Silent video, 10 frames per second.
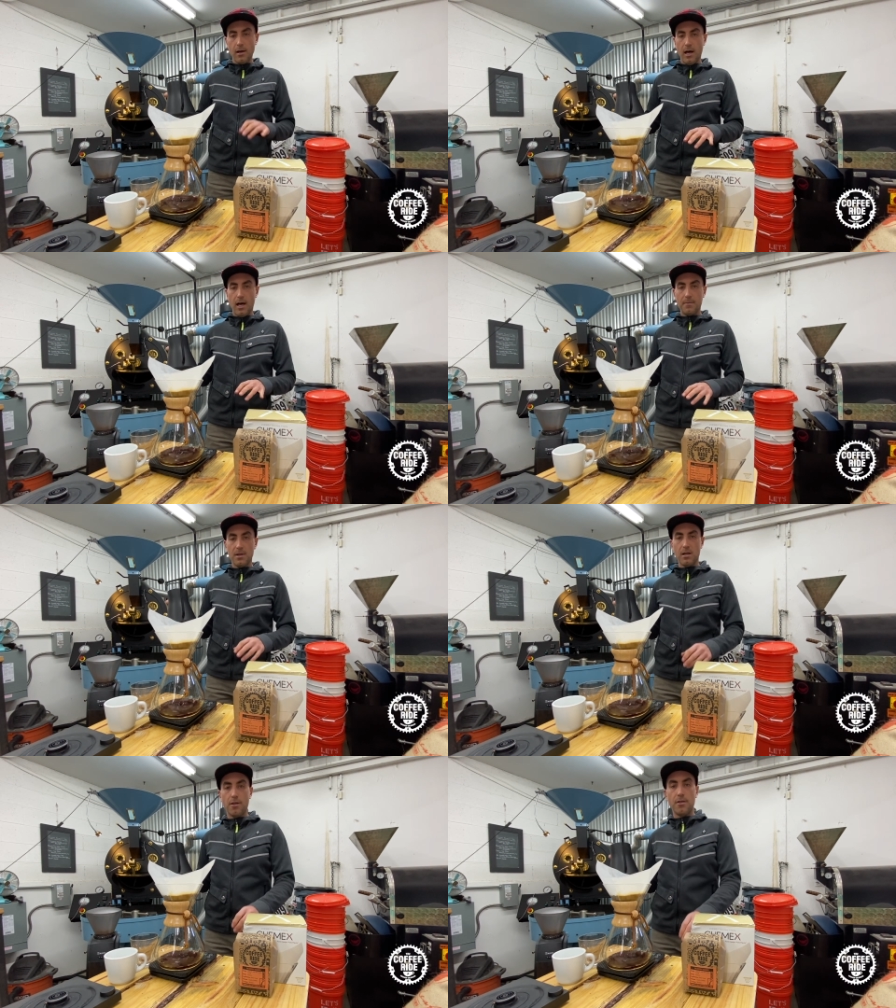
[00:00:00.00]

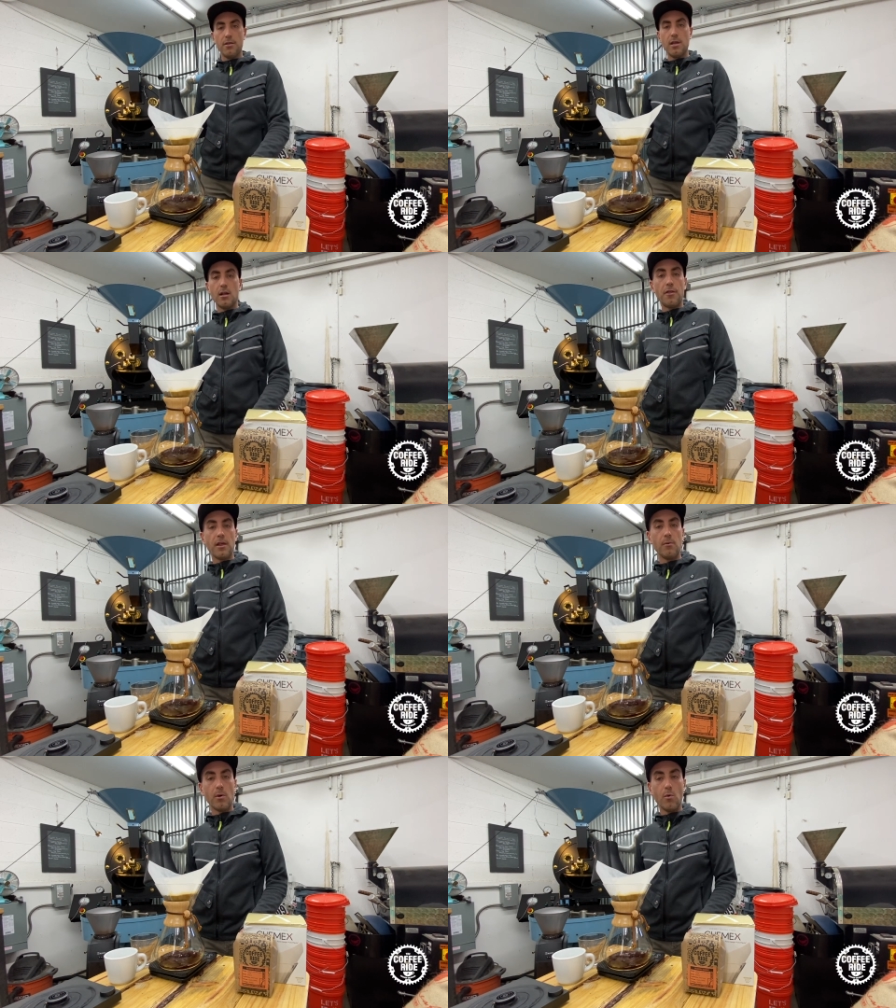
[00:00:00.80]
The other thing
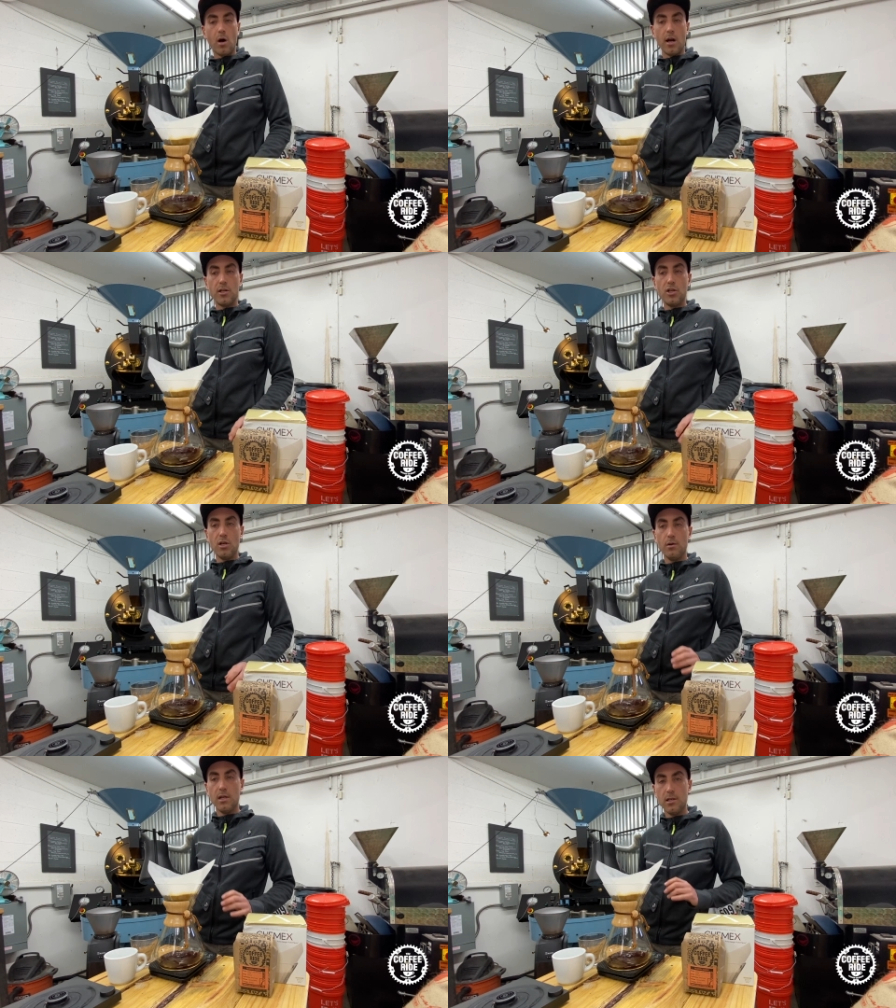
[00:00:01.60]
that we want to
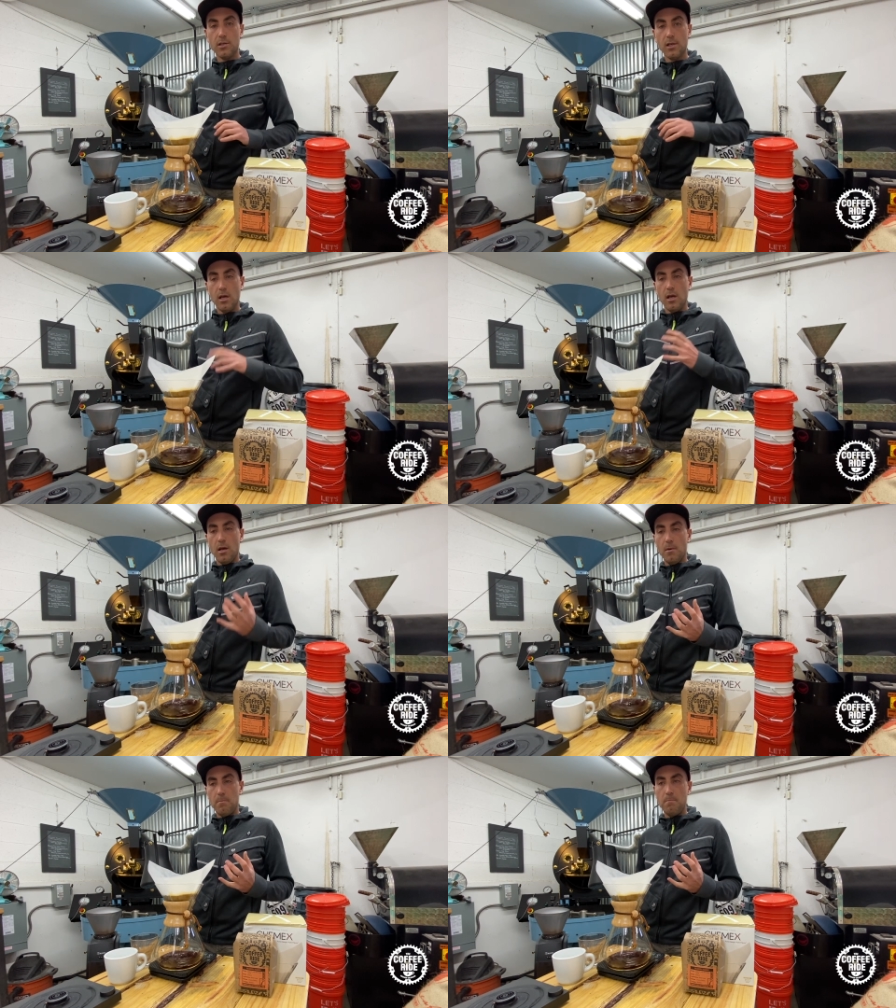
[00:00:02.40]
do is
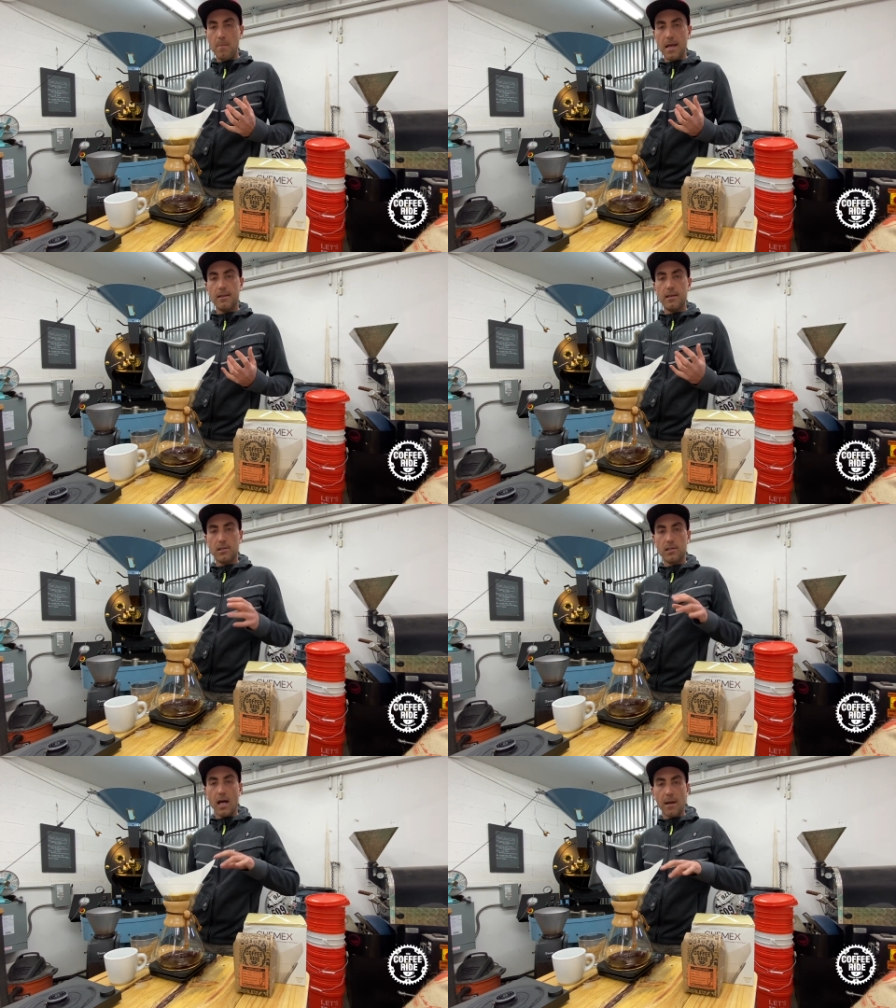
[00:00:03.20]
make this
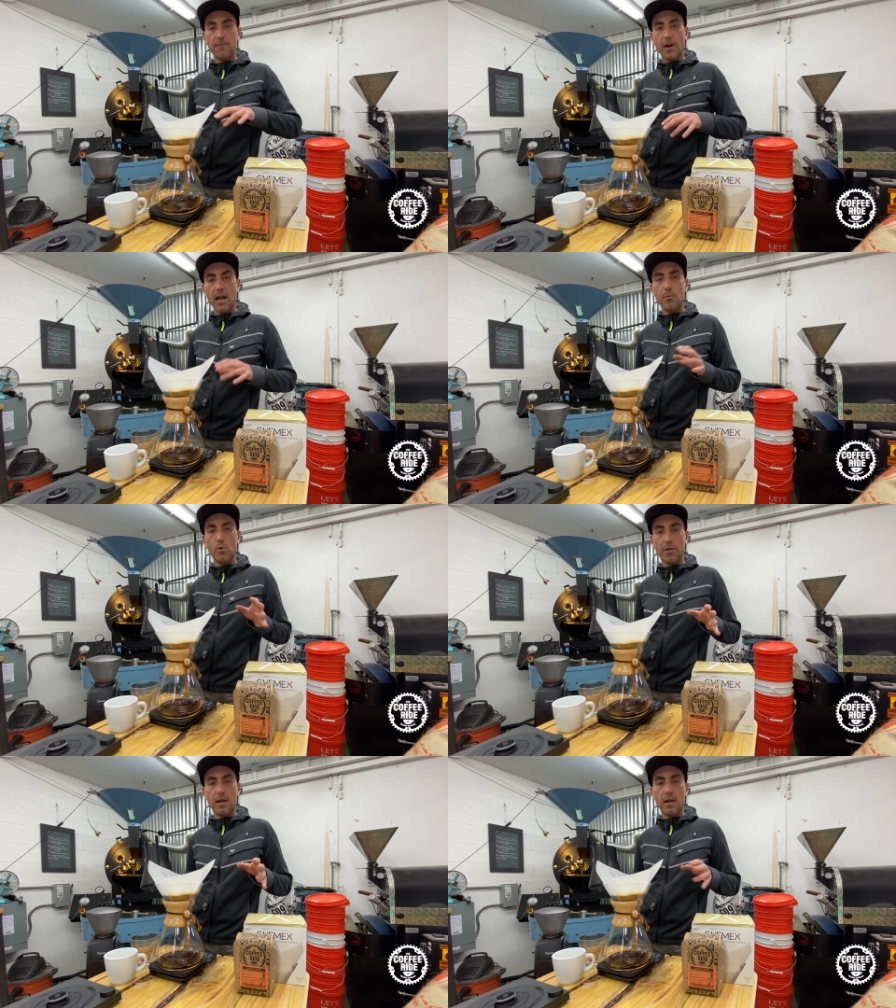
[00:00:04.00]
time frame
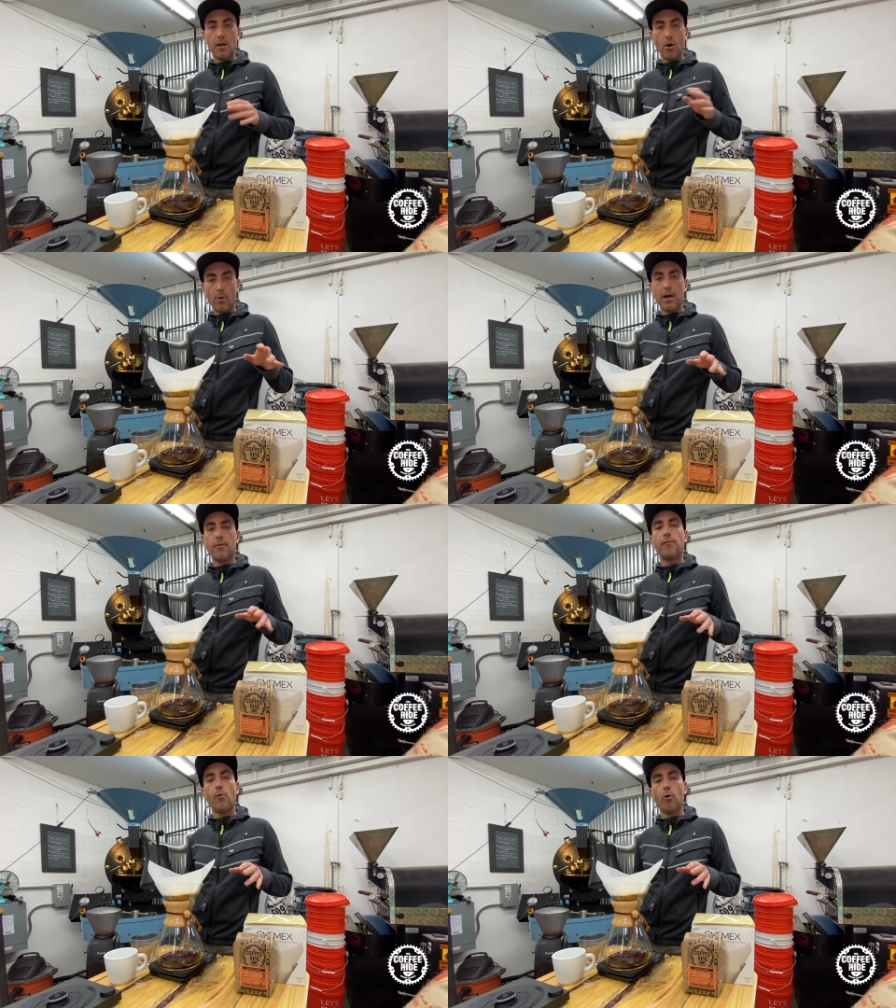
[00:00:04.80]
within around
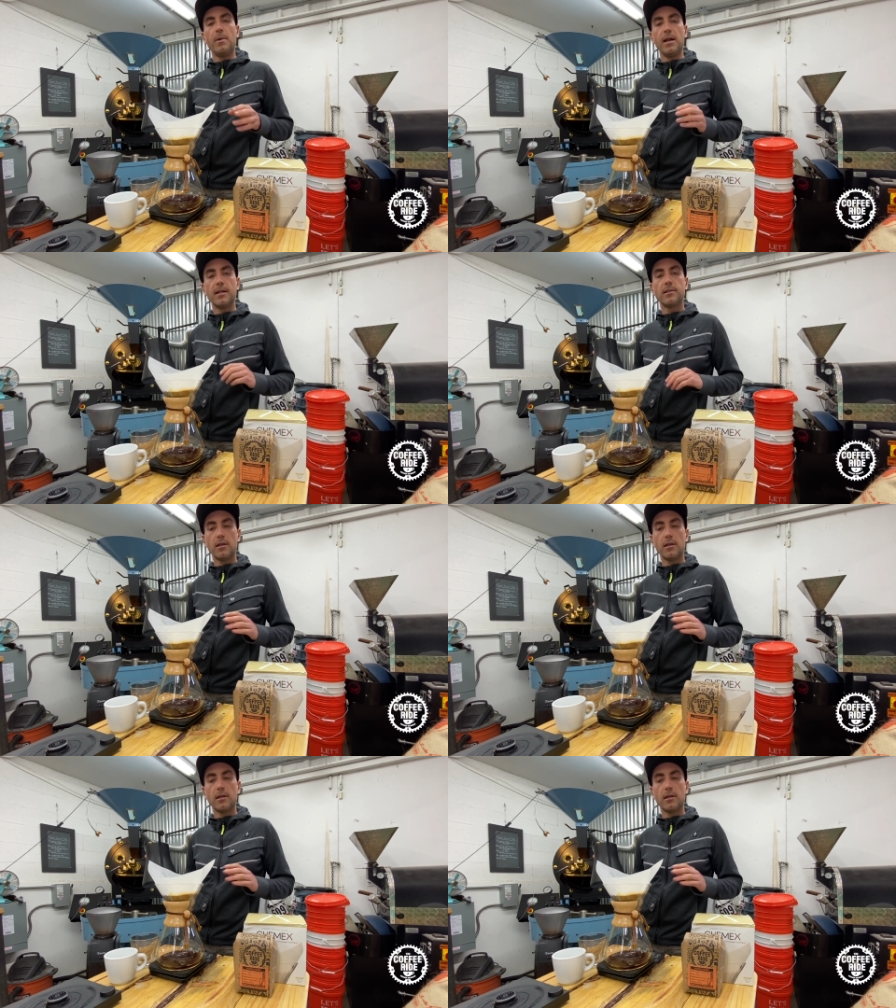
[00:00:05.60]
4 minutes.